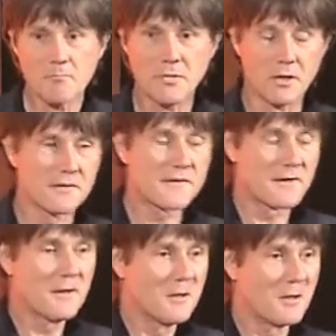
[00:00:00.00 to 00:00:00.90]
but
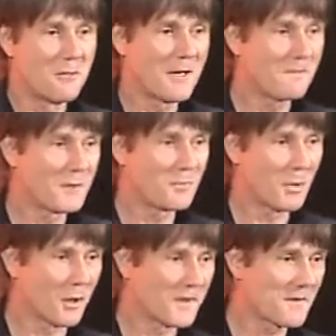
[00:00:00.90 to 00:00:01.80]
your average
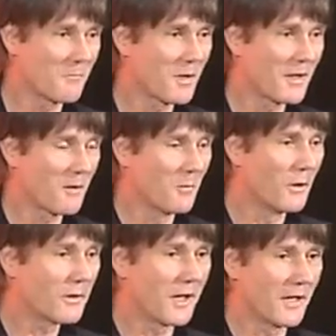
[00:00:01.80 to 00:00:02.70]
person where they're
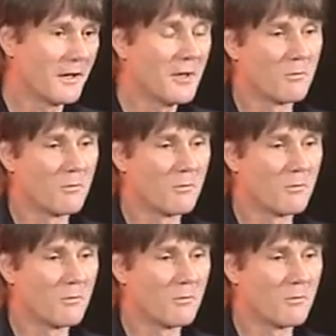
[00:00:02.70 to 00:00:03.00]
working